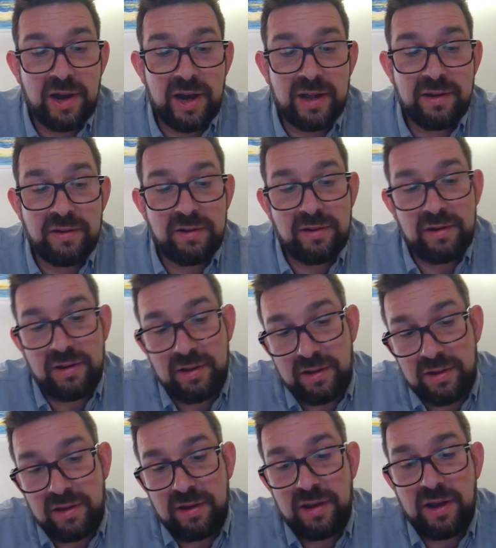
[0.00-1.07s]
And
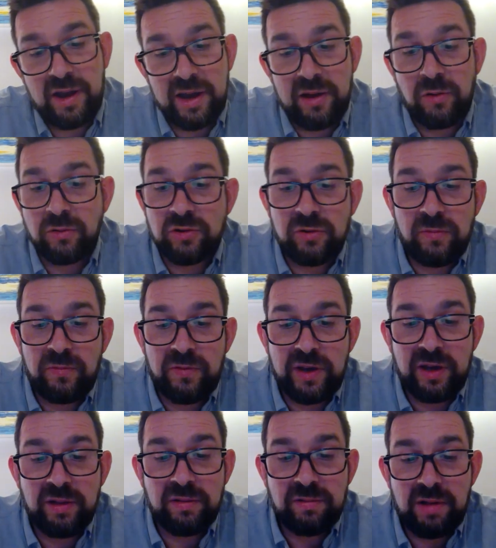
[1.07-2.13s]
uh, I also
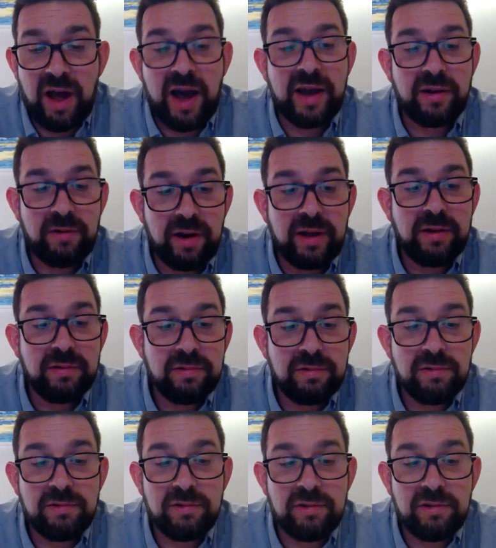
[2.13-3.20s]
feel angry
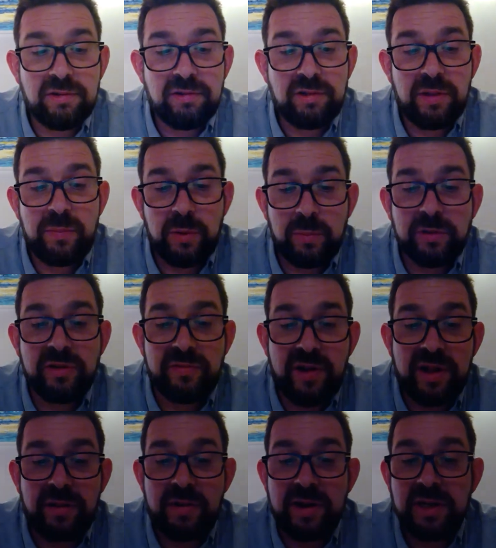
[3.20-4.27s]
that pupils have
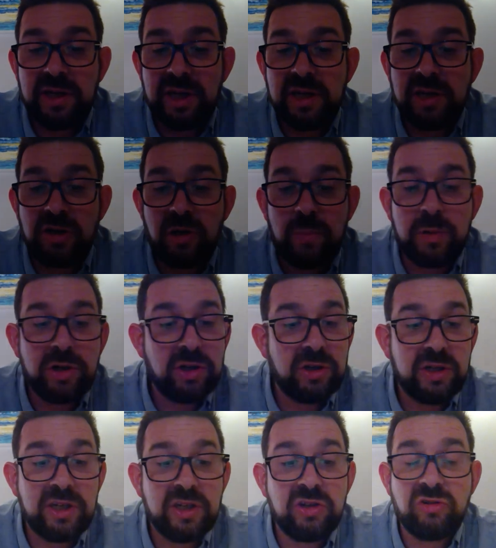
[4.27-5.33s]
had their education and
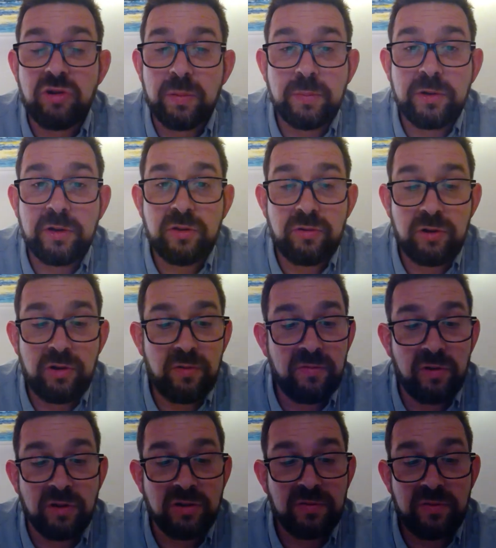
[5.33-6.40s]
opportunities disrupted through no
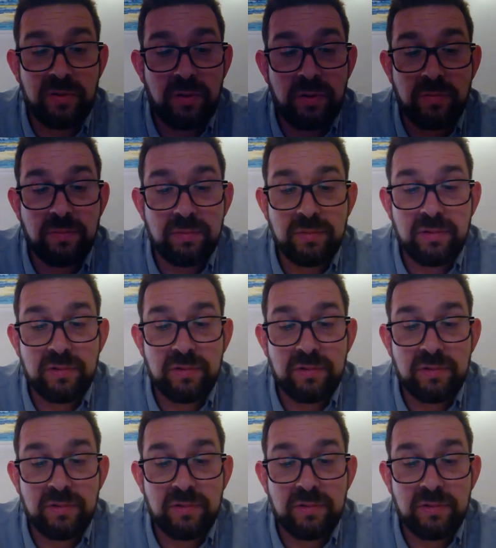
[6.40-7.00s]
fault of their own.